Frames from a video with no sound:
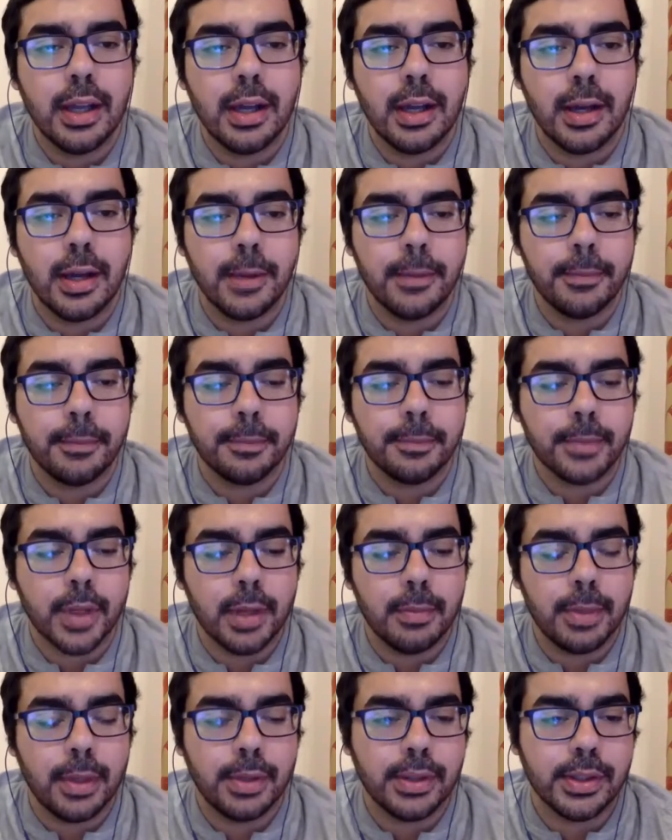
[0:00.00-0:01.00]

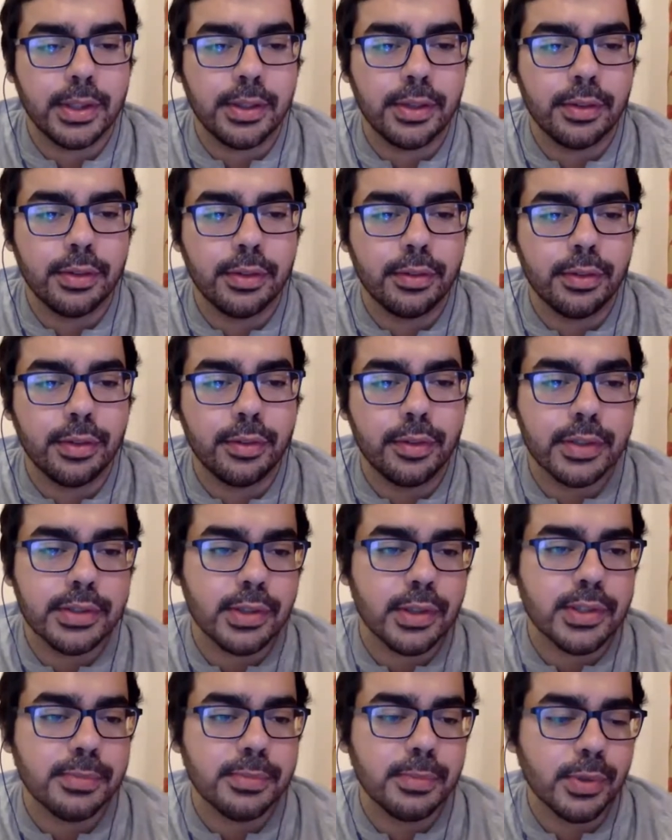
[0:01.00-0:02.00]
about the reverse
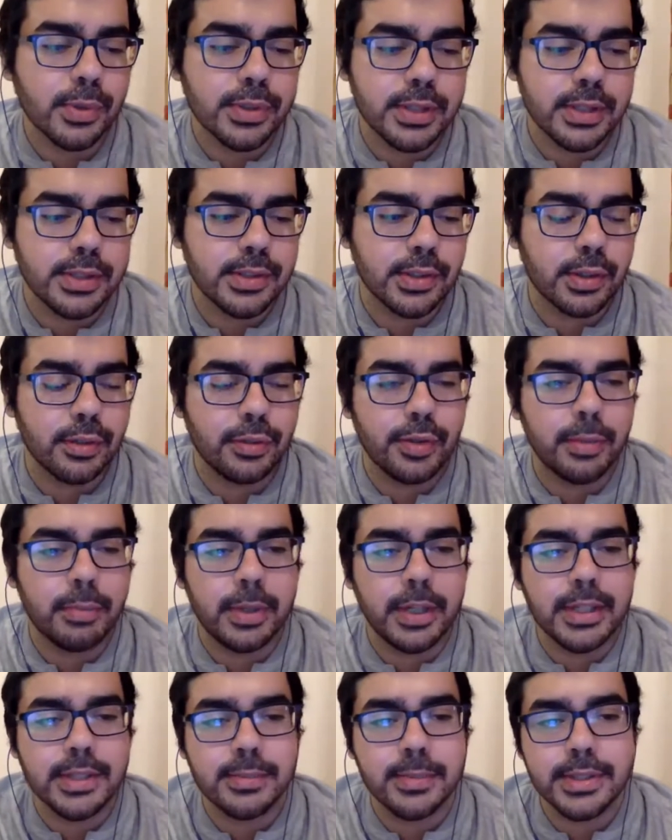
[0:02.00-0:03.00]
osmosis sort of
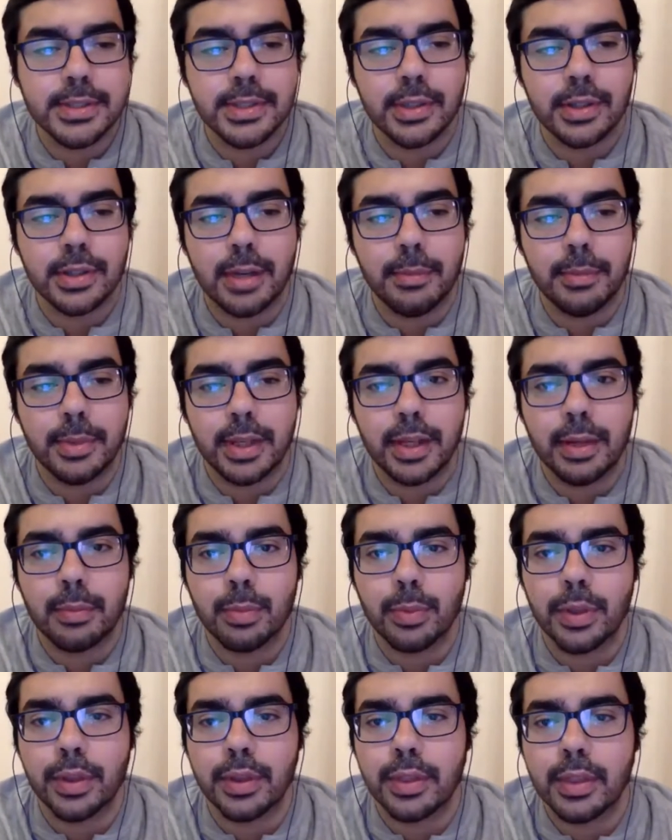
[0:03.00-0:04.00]
replacements that you're coming up
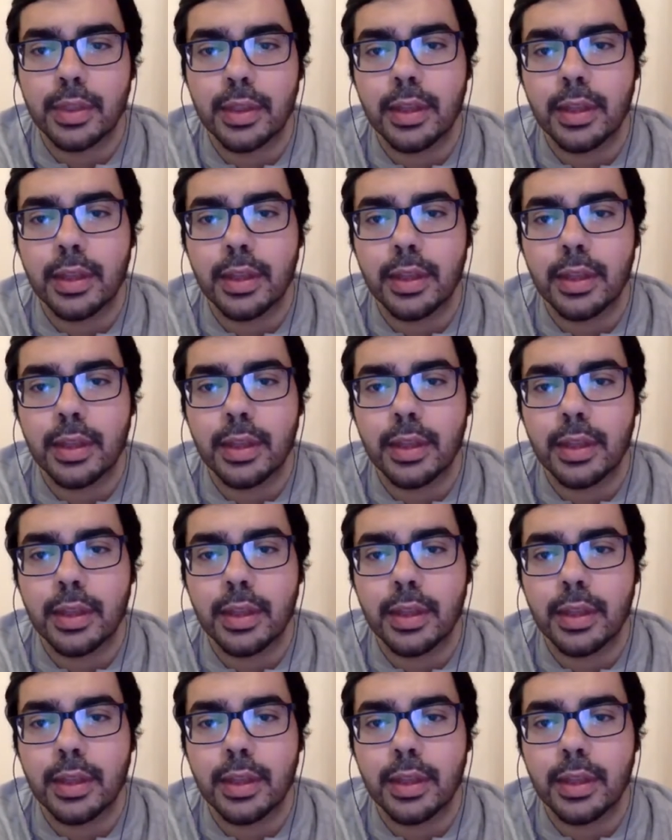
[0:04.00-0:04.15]
with.